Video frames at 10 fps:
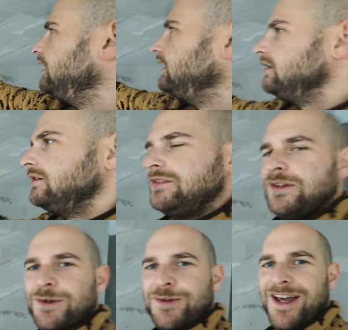in here,
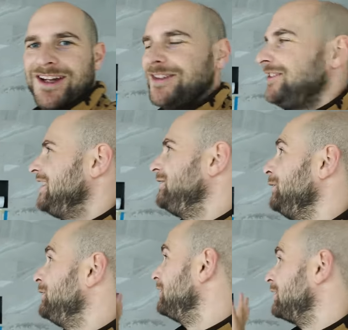so the actual TV
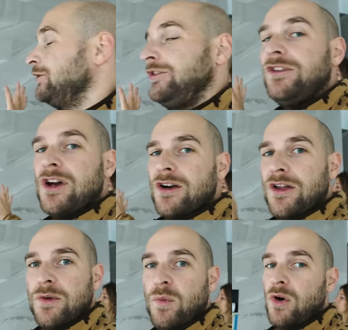will just go snug
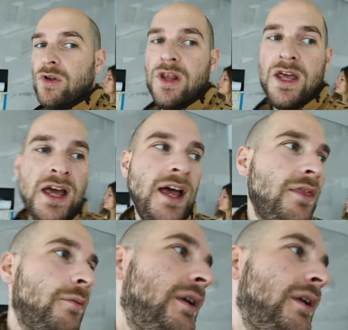on the wall. And the